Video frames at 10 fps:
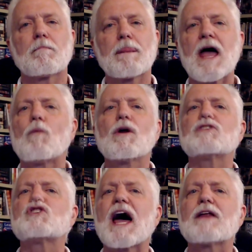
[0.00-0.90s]
I want
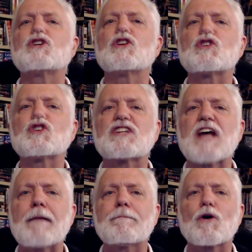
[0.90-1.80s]
to challenge you to
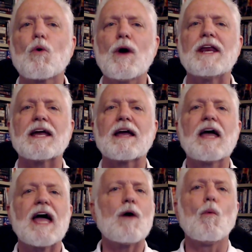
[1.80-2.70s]
stop quitting
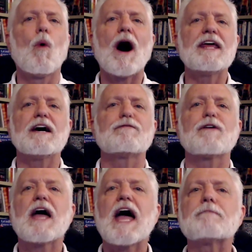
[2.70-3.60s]
at what if
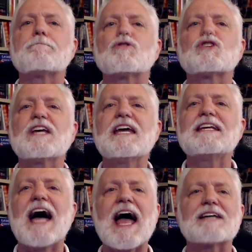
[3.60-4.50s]
and proceed
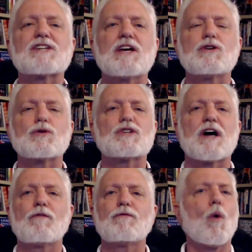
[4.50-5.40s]
to asking
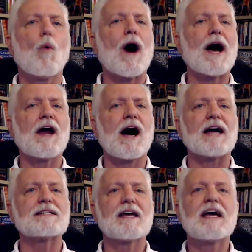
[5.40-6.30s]
yourself, why not?